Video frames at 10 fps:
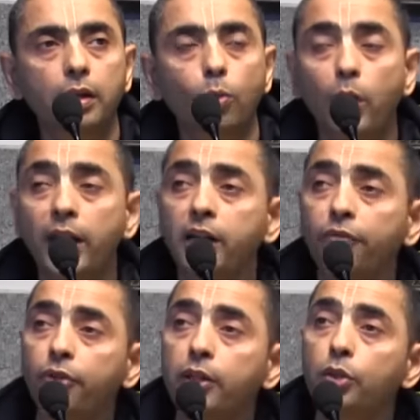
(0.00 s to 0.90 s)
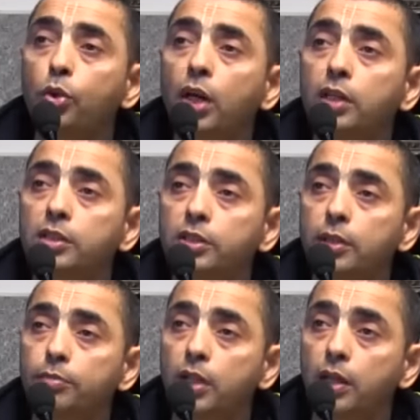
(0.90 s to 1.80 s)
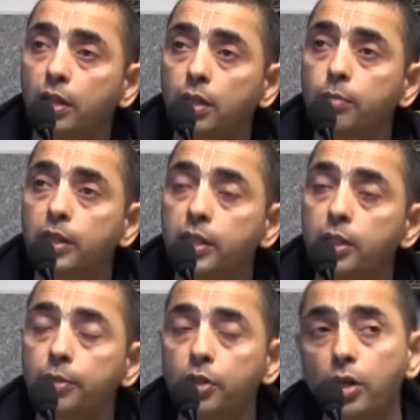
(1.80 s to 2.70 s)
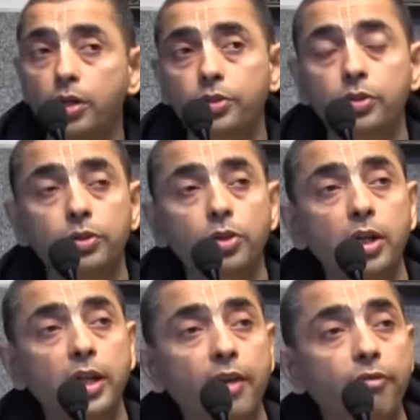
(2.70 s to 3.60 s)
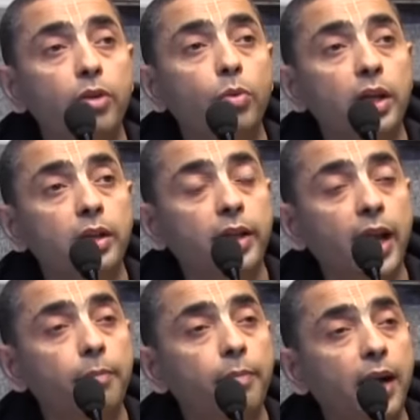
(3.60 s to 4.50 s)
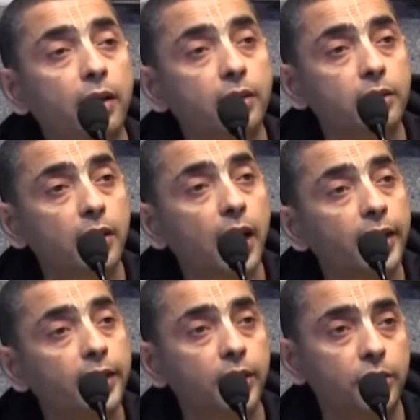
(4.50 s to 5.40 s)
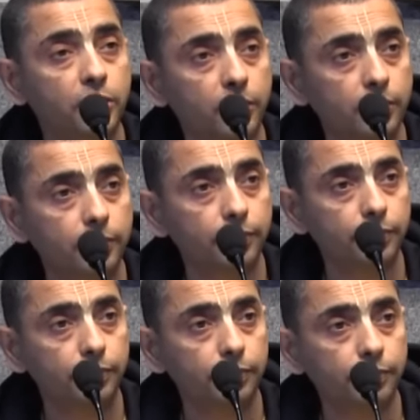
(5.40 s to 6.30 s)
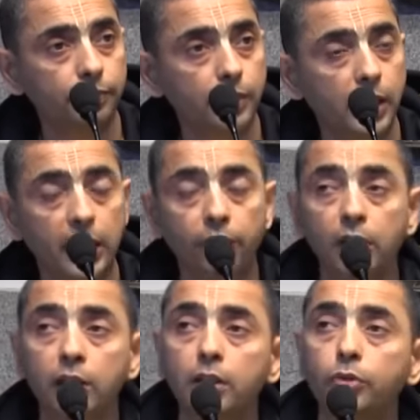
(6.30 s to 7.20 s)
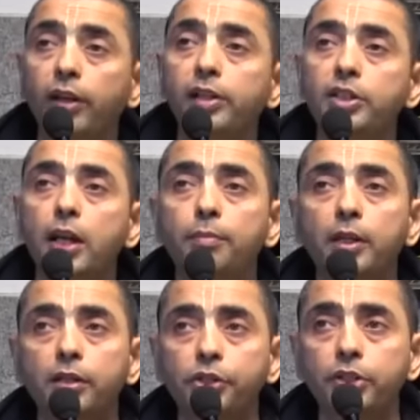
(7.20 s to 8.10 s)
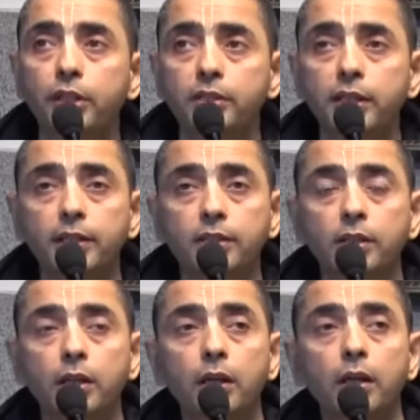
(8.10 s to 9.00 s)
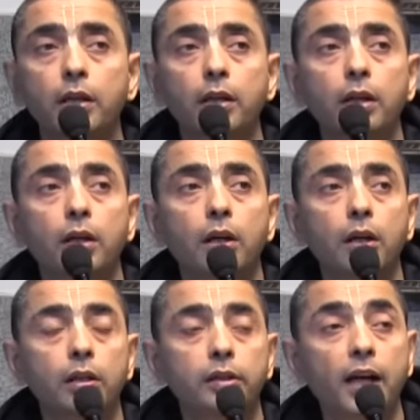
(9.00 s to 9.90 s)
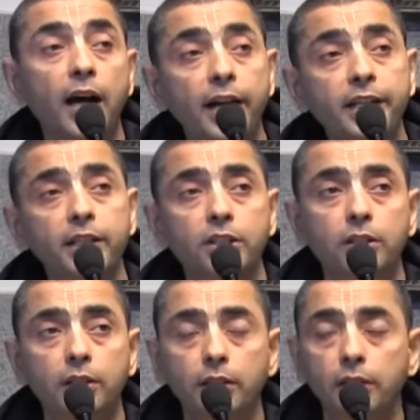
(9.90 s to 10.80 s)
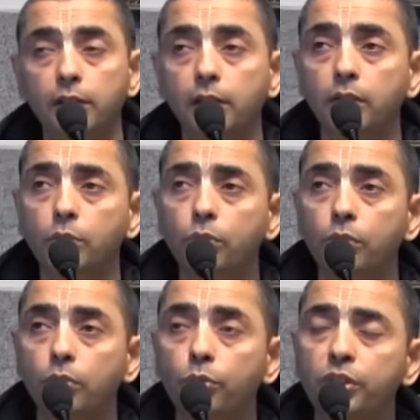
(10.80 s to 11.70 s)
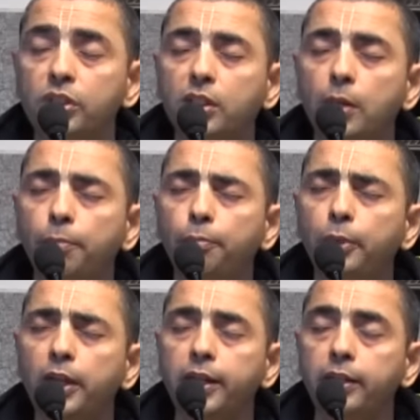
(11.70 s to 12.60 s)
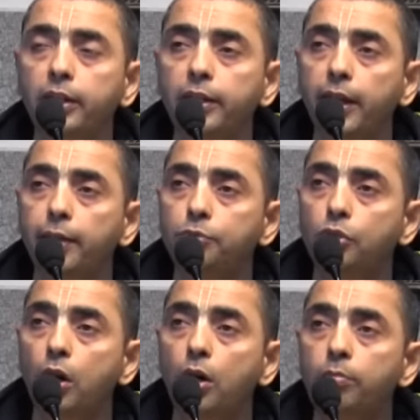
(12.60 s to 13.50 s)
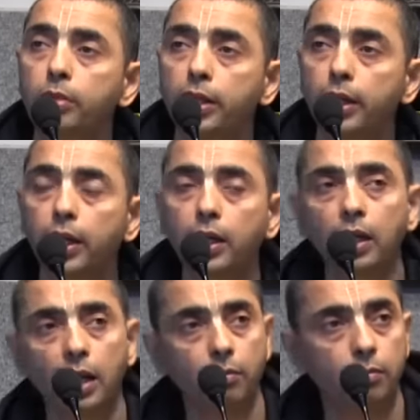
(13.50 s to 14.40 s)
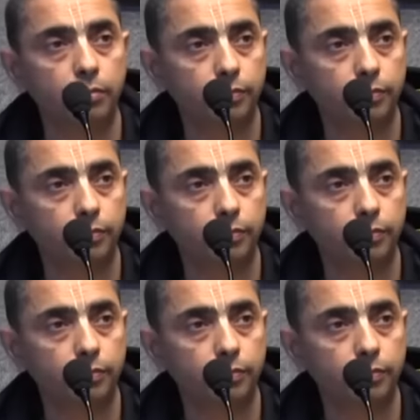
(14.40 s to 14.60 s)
Why different yoga systems are recommended? Because not everyone can practice the highest. Even in the 12th chapter, Krishna says, the highest who is completely absorbed in him